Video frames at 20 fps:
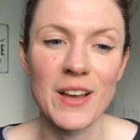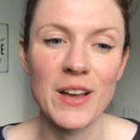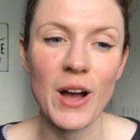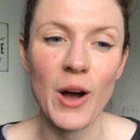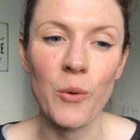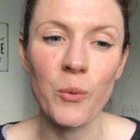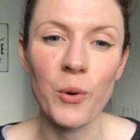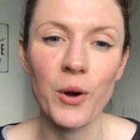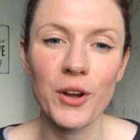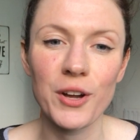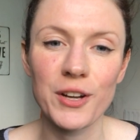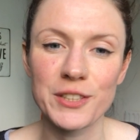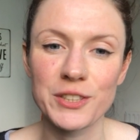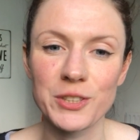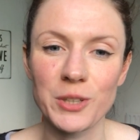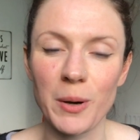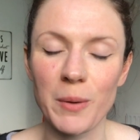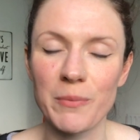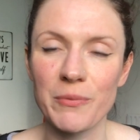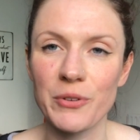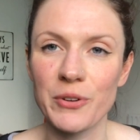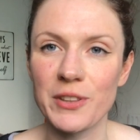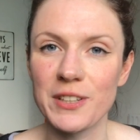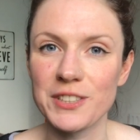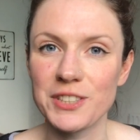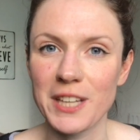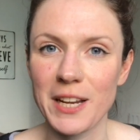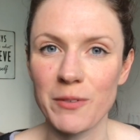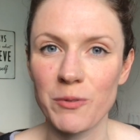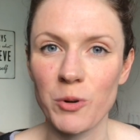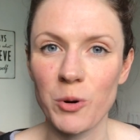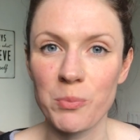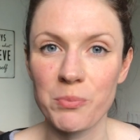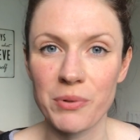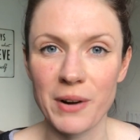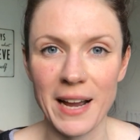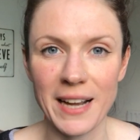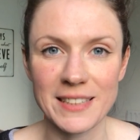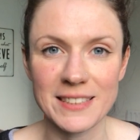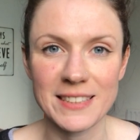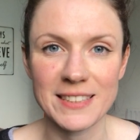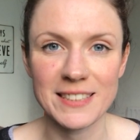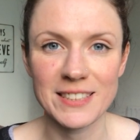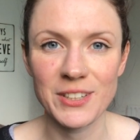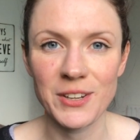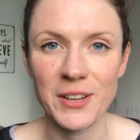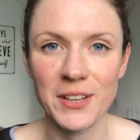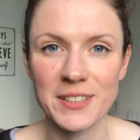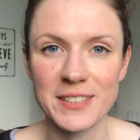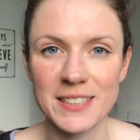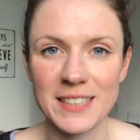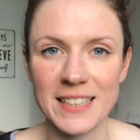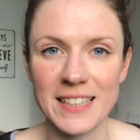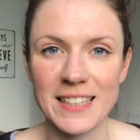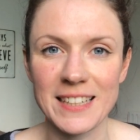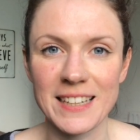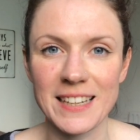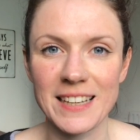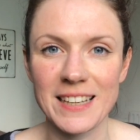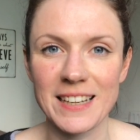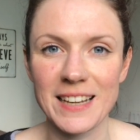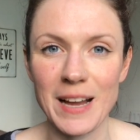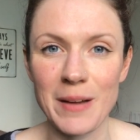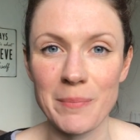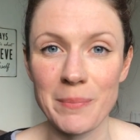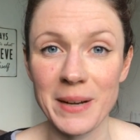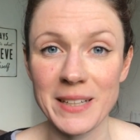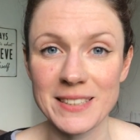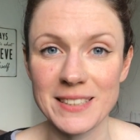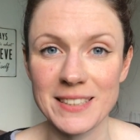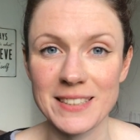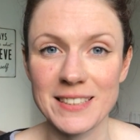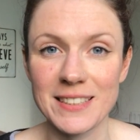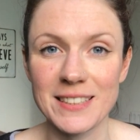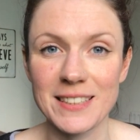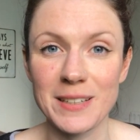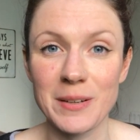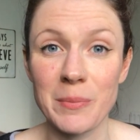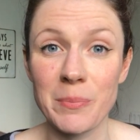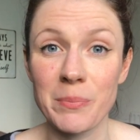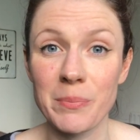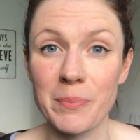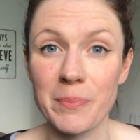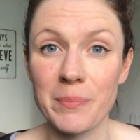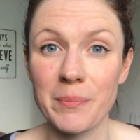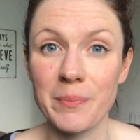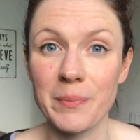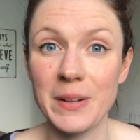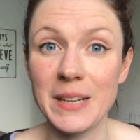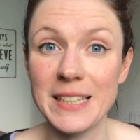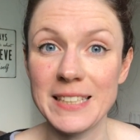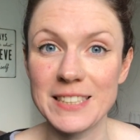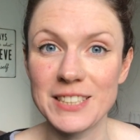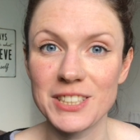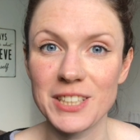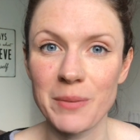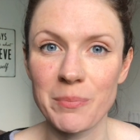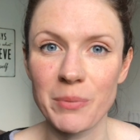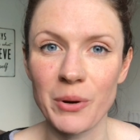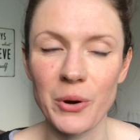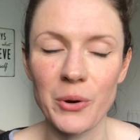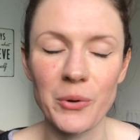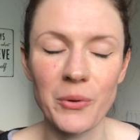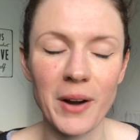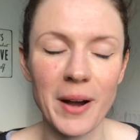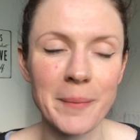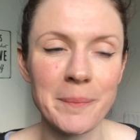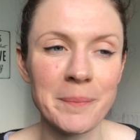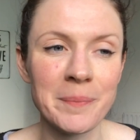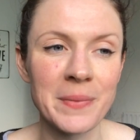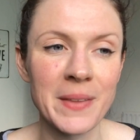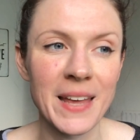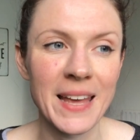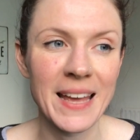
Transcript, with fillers: a workshop for the General Practice Nursing Ambassador Leadership Programme.